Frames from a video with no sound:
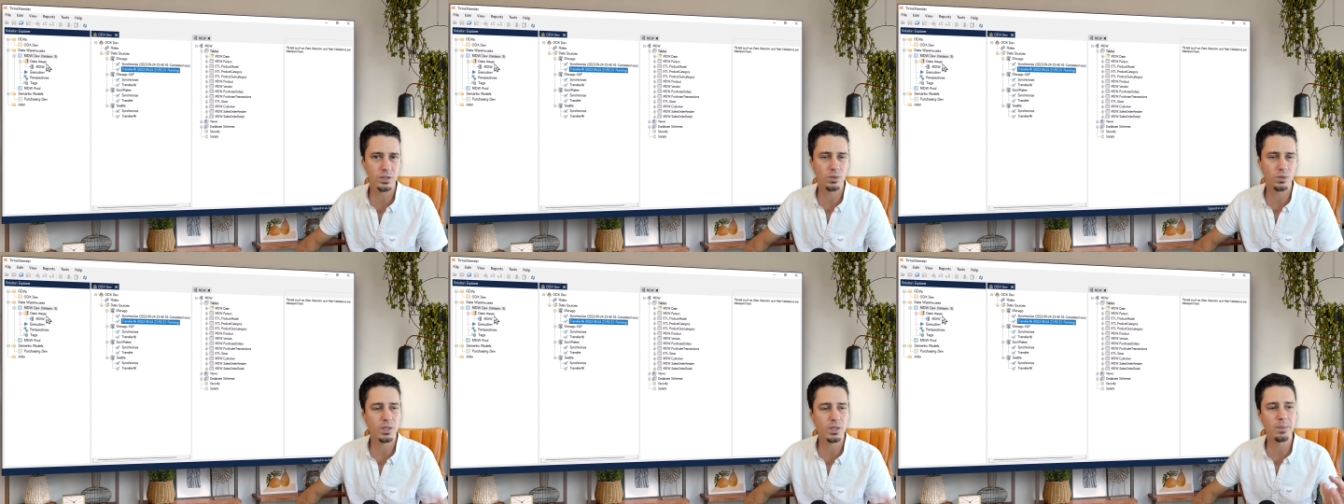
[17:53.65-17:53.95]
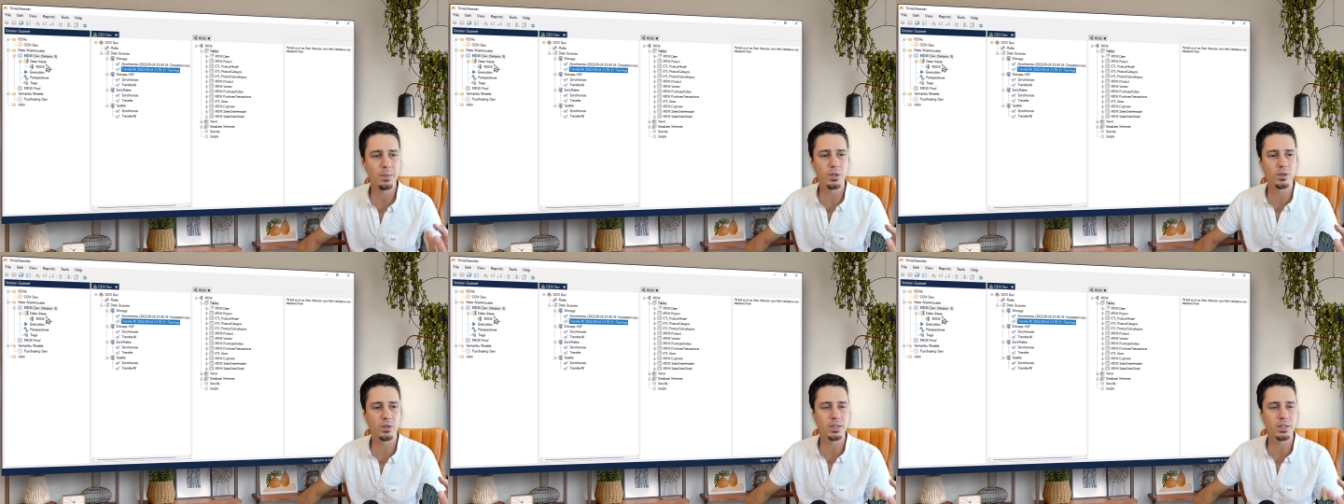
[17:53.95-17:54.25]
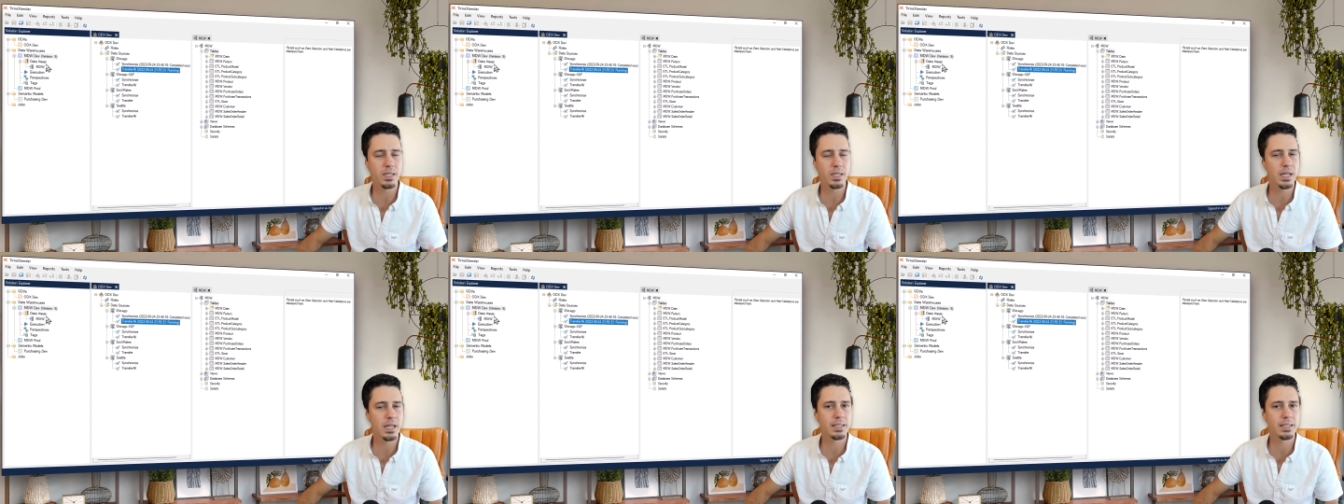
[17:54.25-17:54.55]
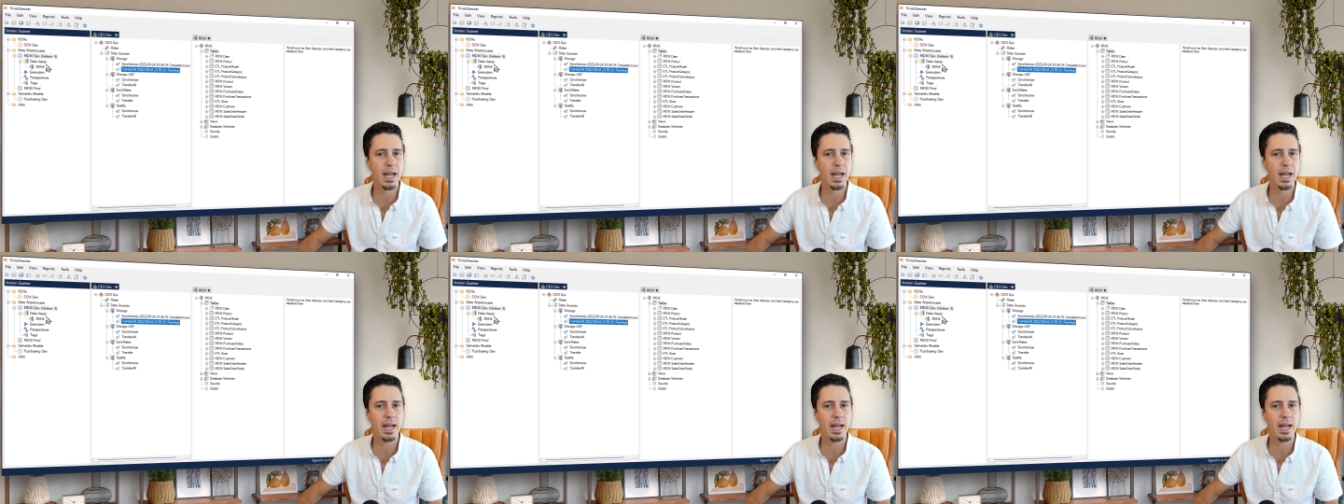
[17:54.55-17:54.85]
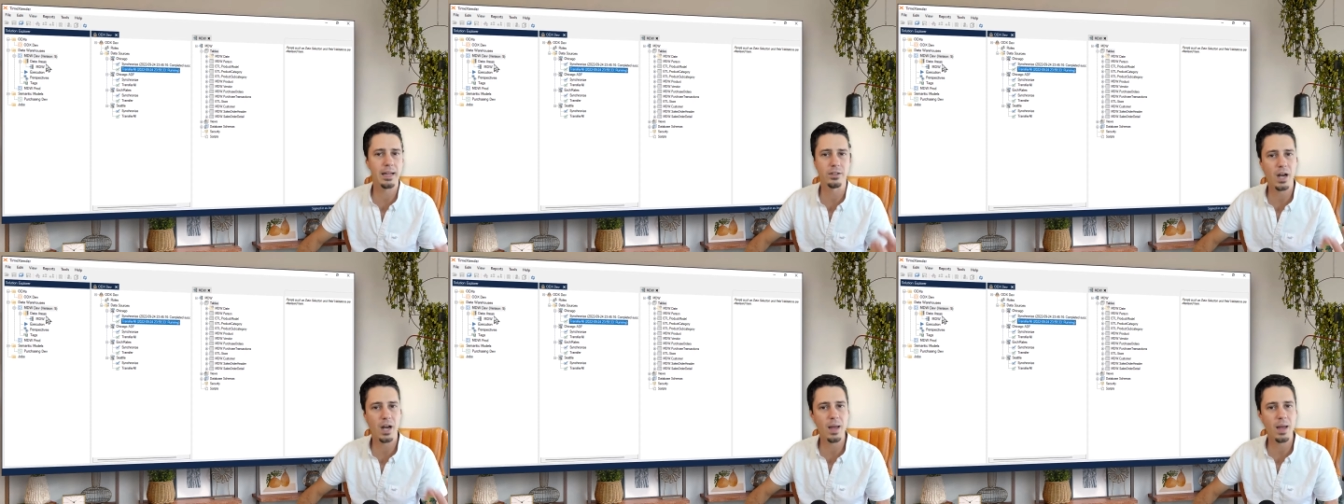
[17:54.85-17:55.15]
You keep your DSA
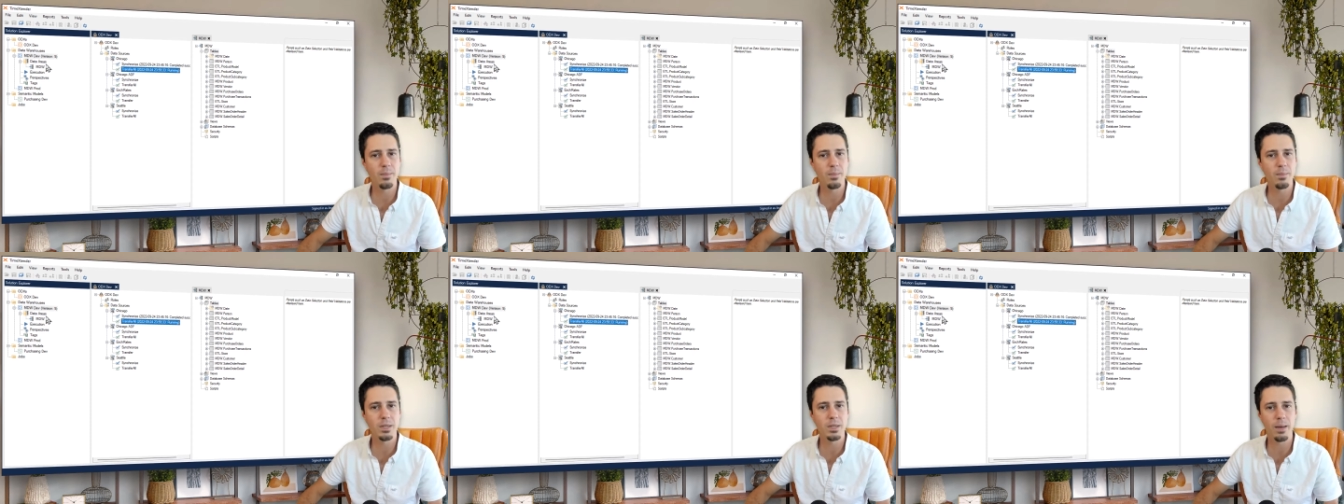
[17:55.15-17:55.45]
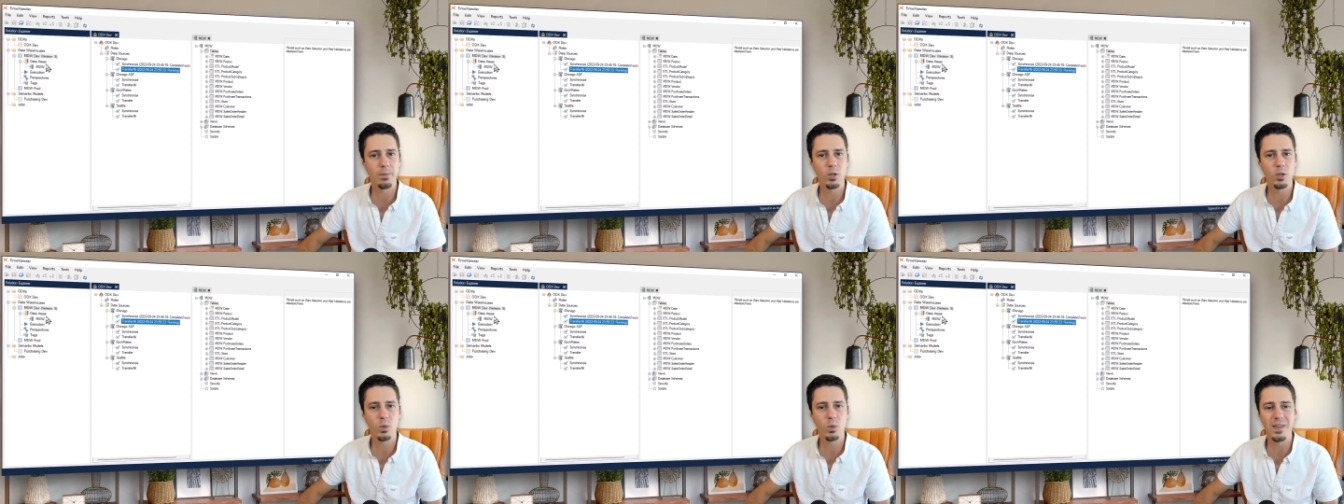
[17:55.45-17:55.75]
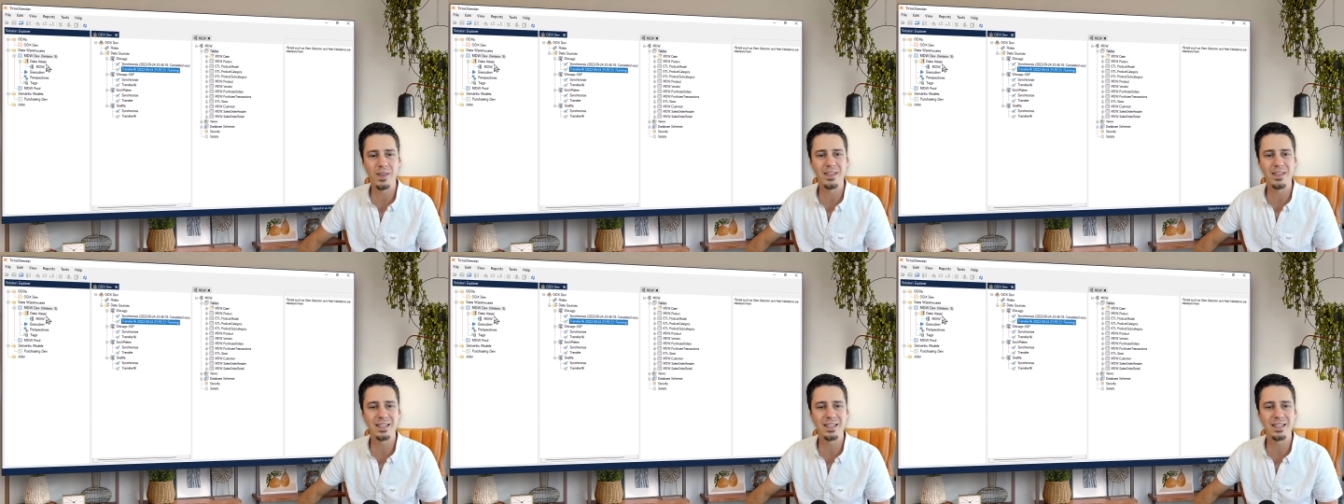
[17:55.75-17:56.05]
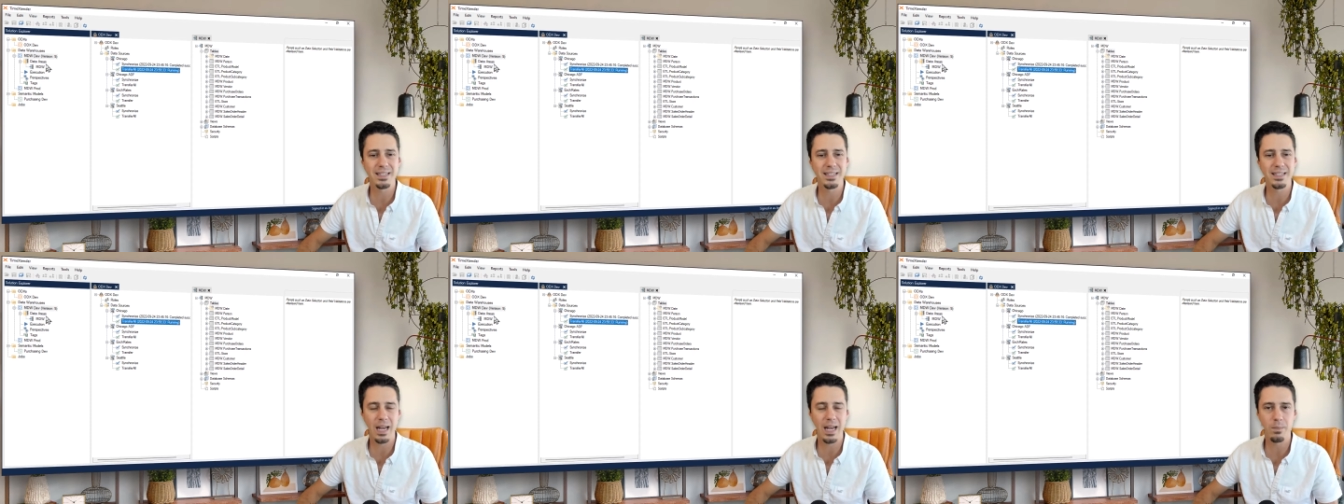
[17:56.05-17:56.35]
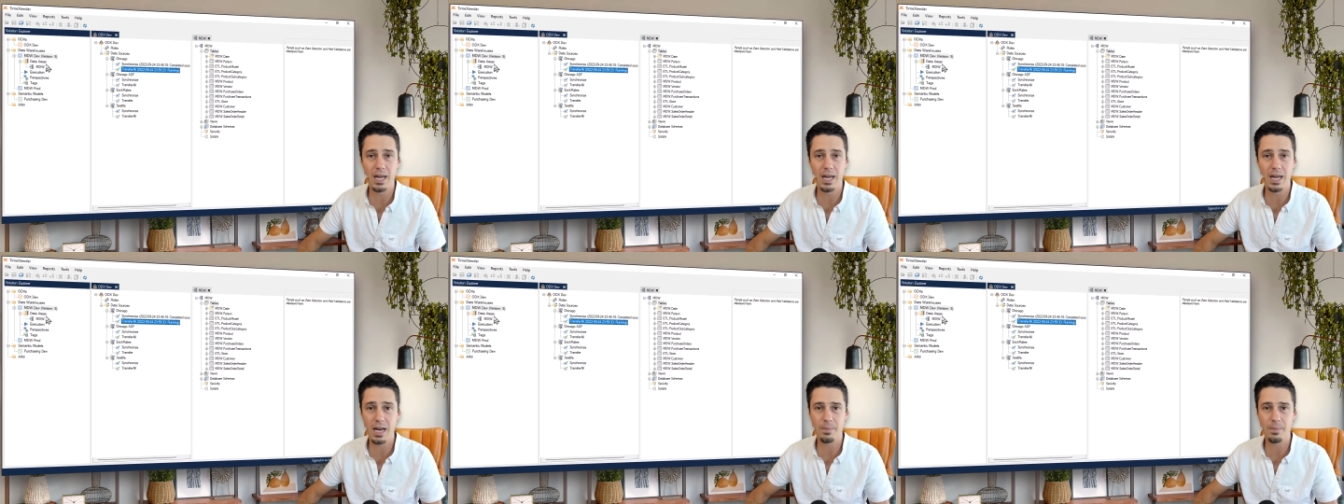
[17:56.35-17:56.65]
and your MDW in the same
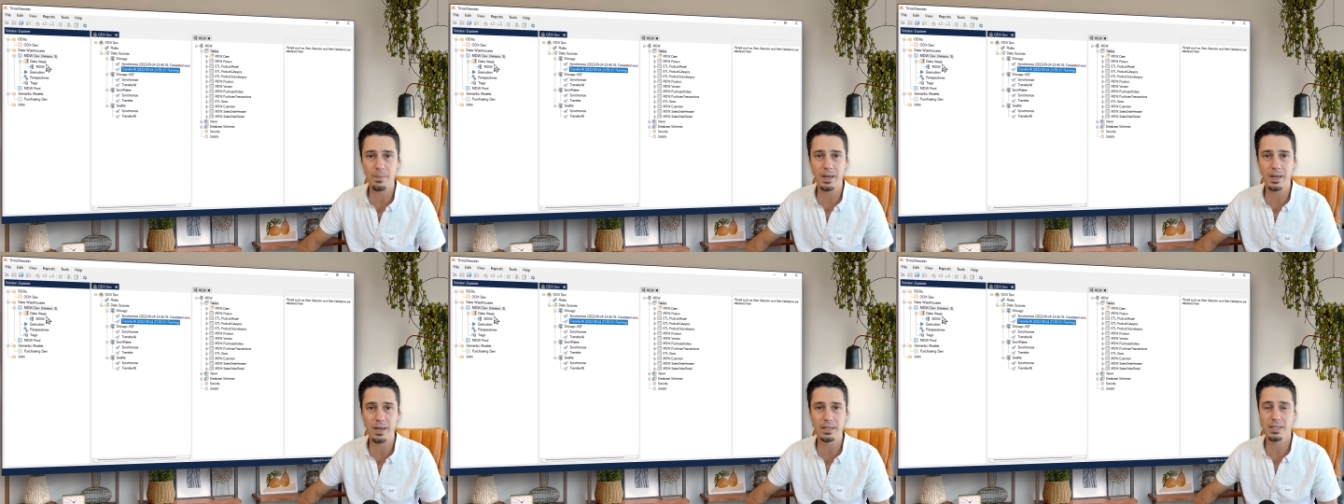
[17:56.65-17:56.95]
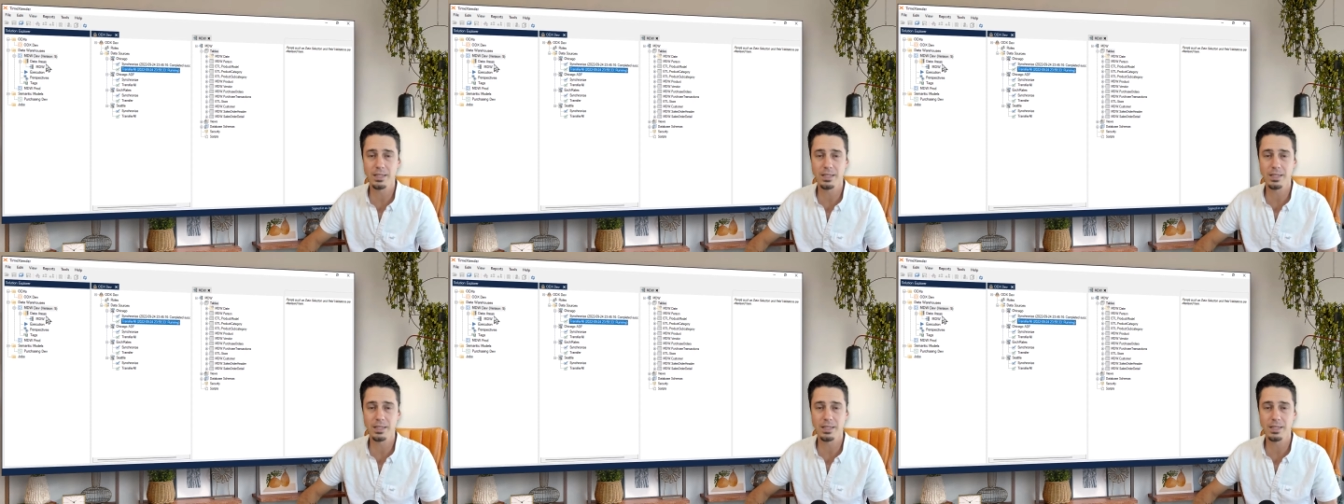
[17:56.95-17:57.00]
database,